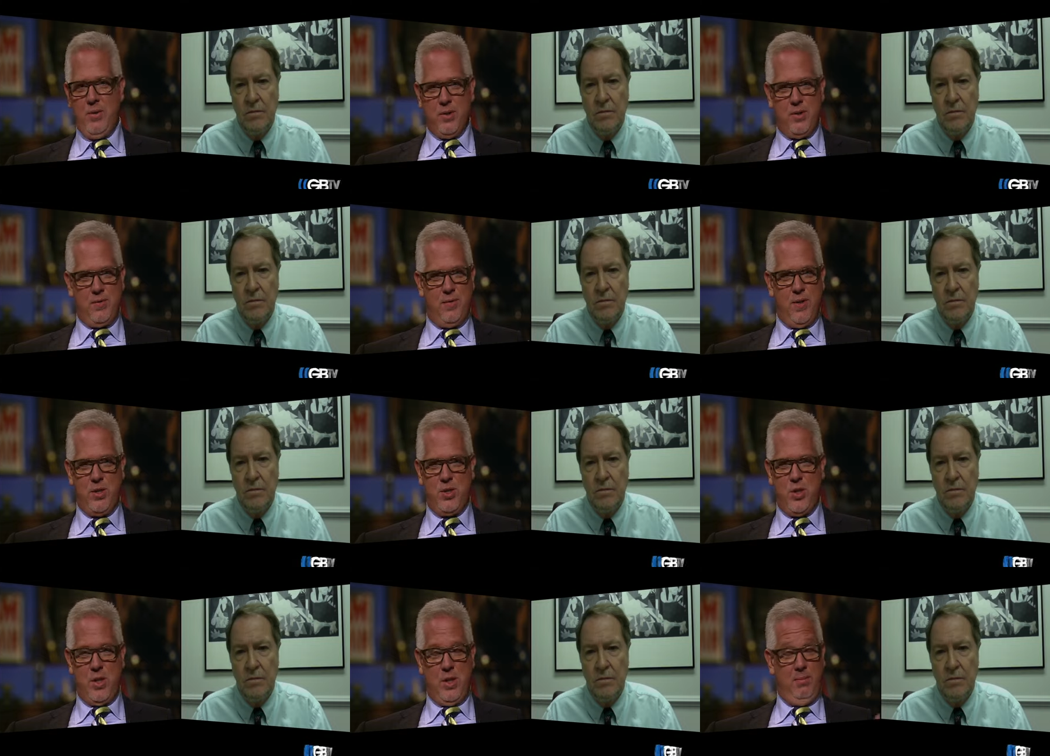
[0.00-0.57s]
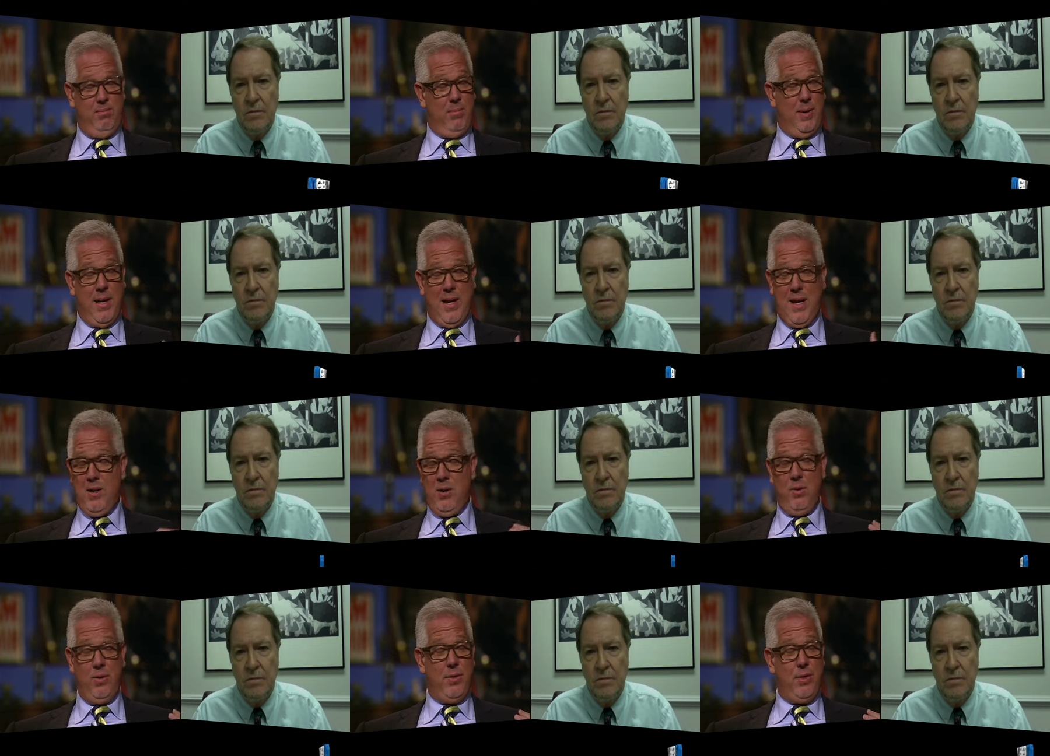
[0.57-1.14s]
Speaker 1: was fishy, but
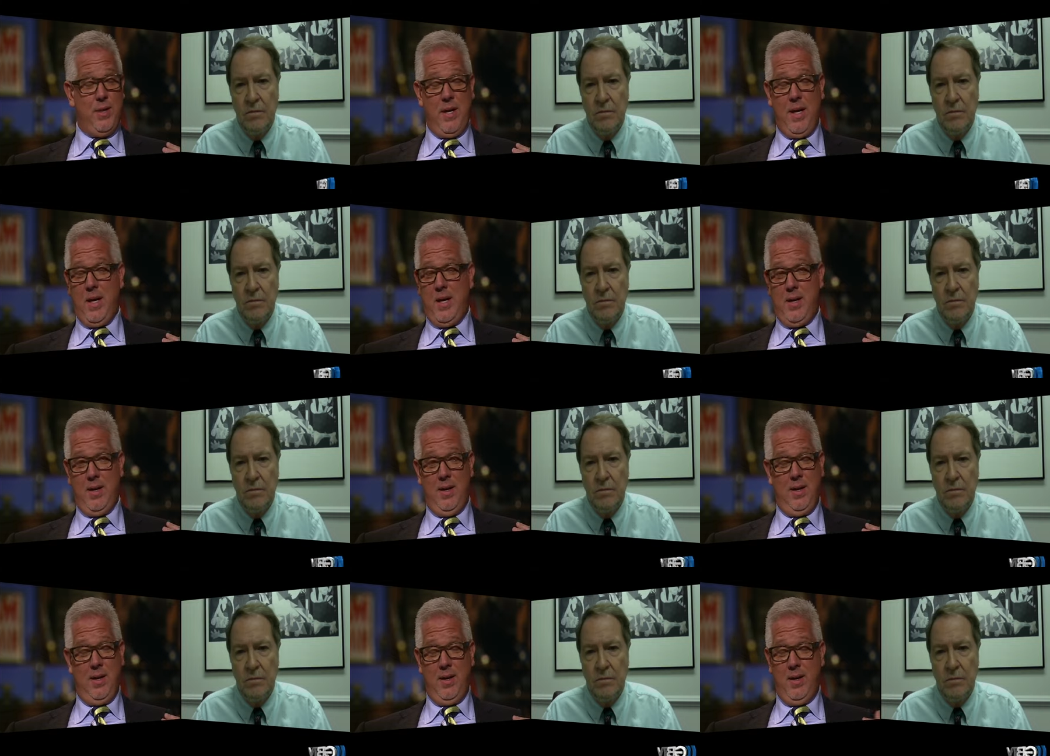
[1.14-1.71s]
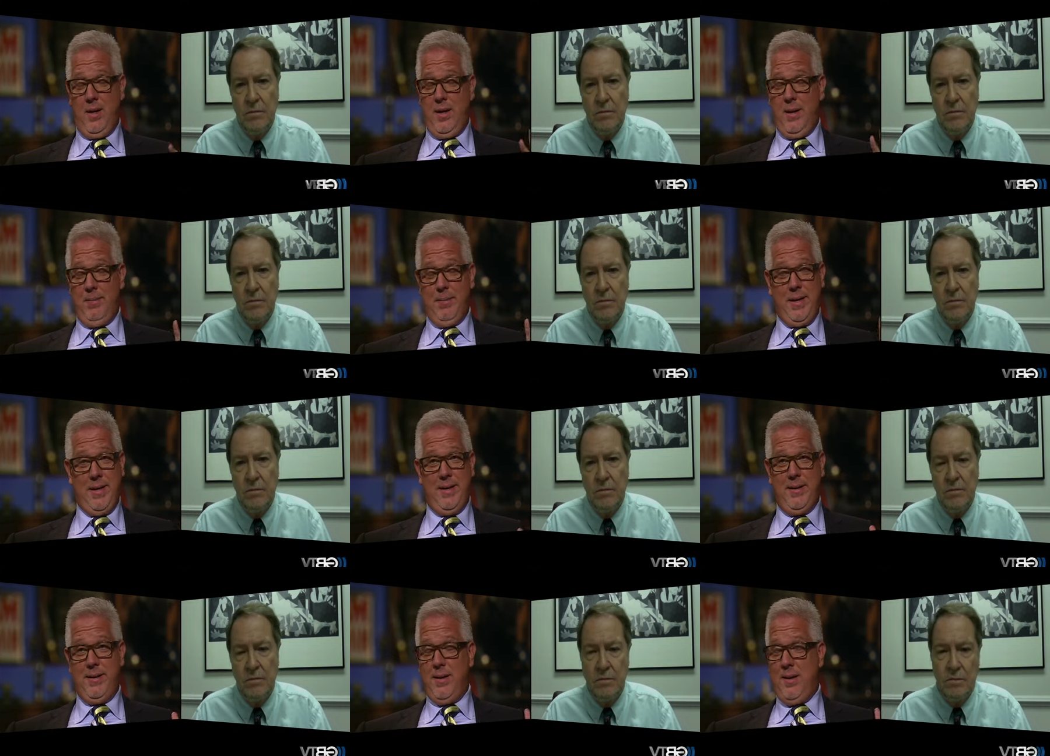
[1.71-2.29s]
I don't think, I
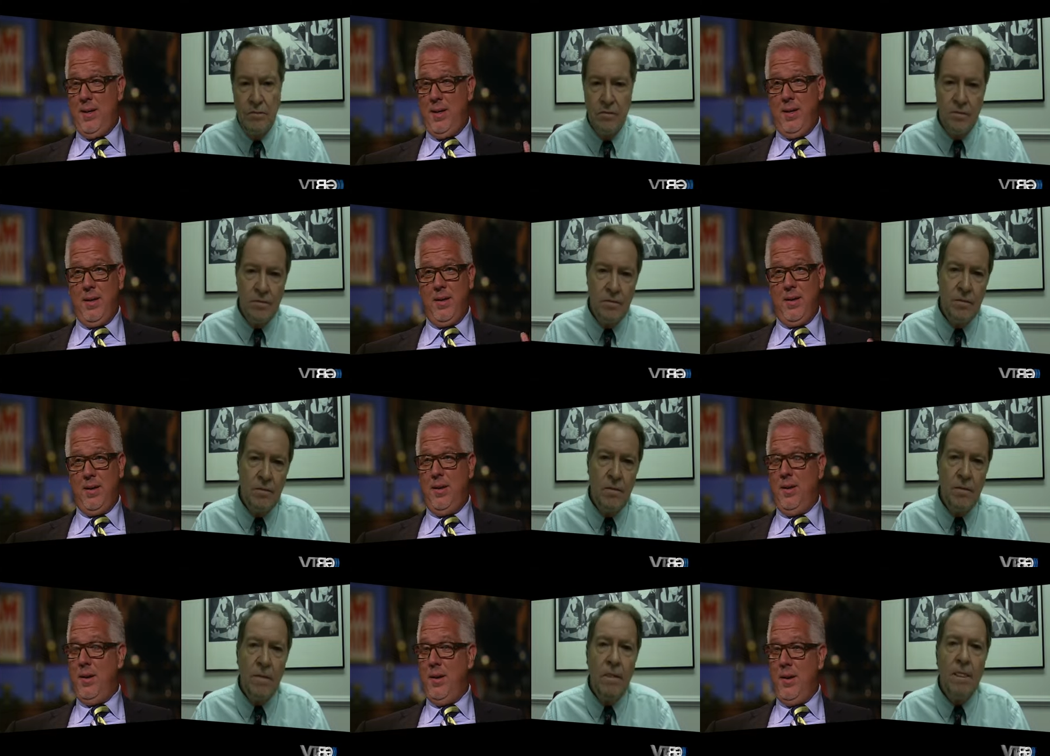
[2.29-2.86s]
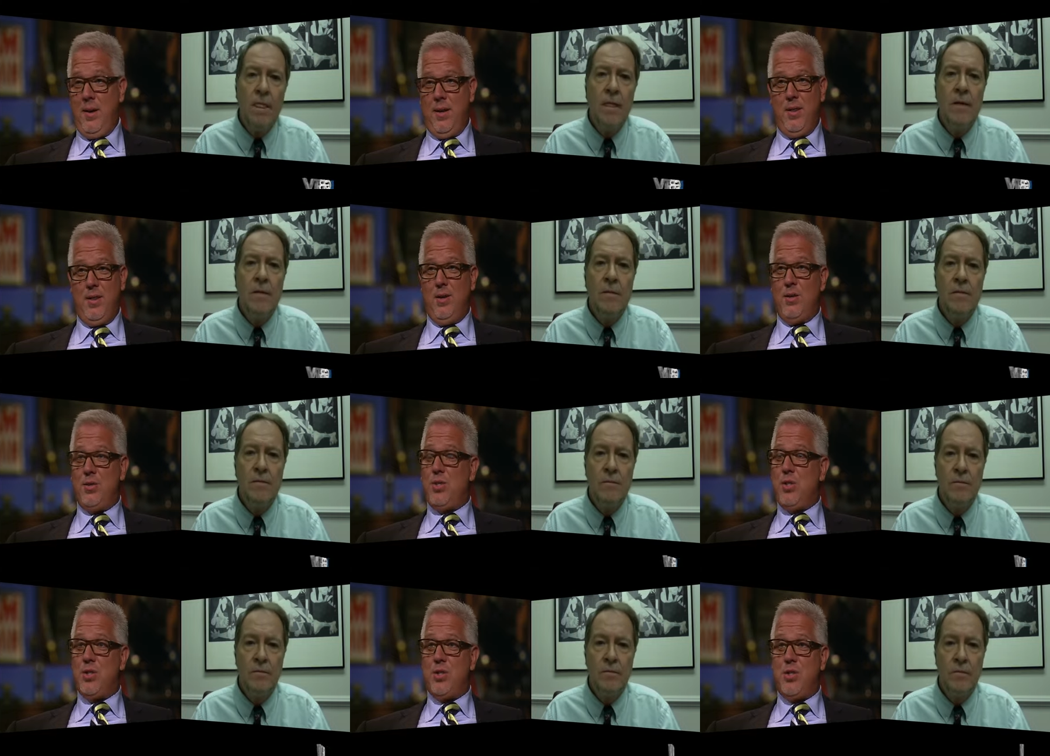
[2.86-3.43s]
mean, it, eh,
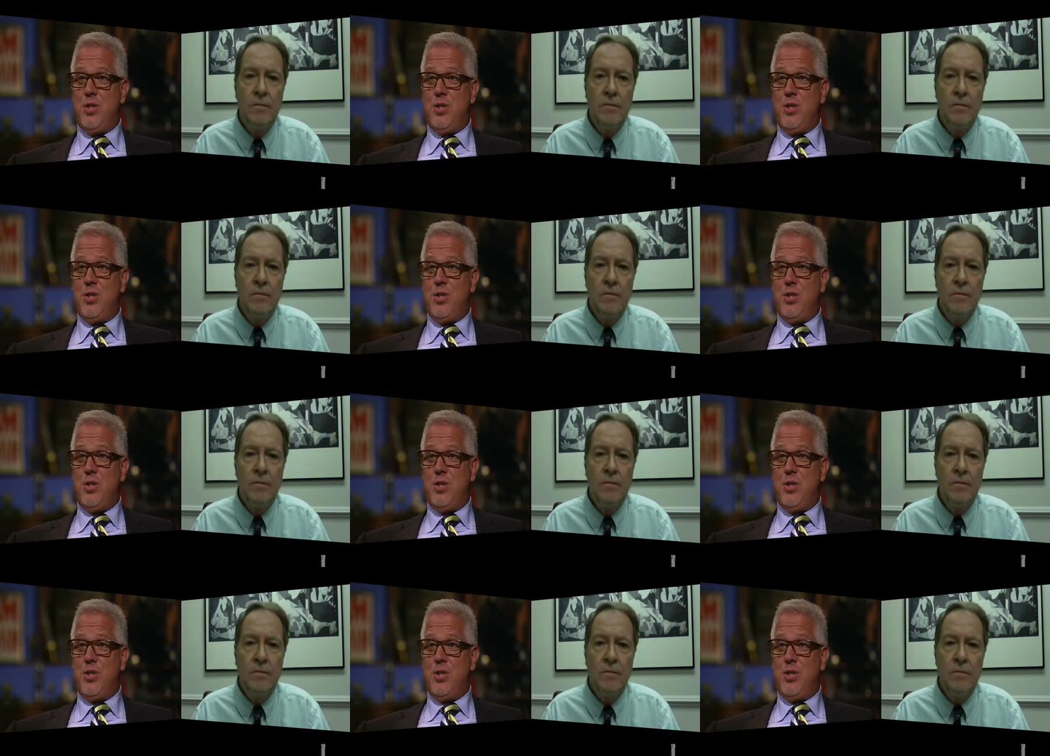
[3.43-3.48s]
there's just